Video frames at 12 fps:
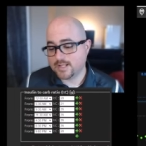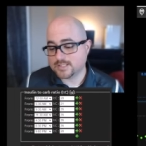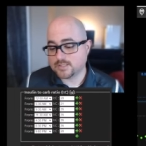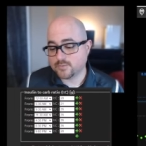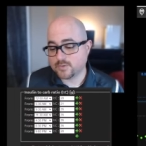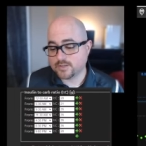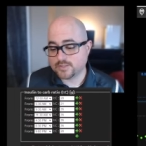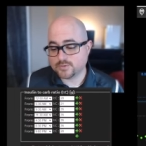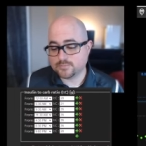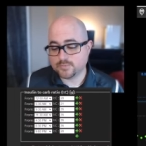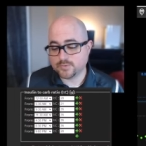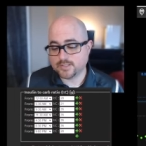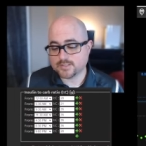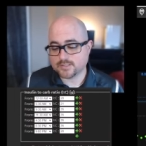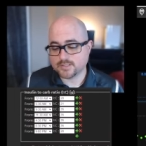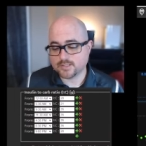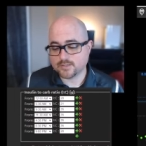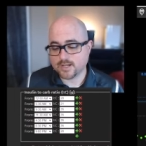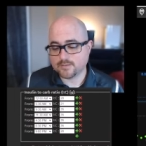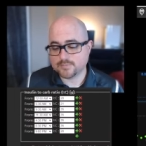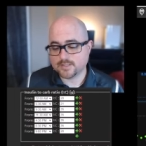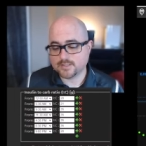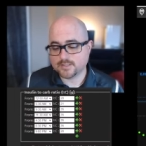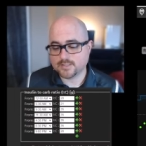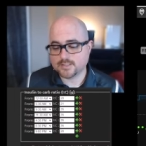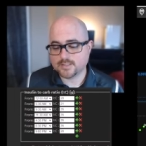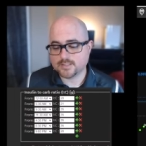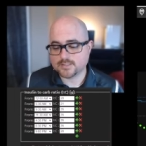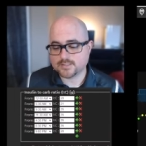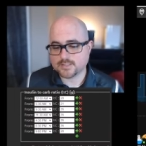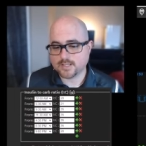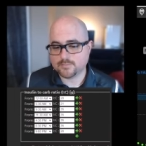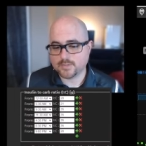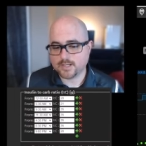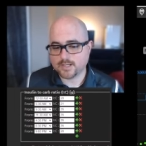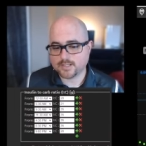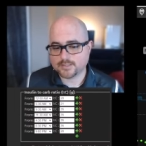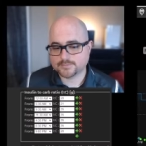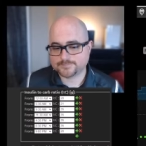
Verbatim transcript: As I we're going to do with Boyd is I'm going to grab down here and slide back,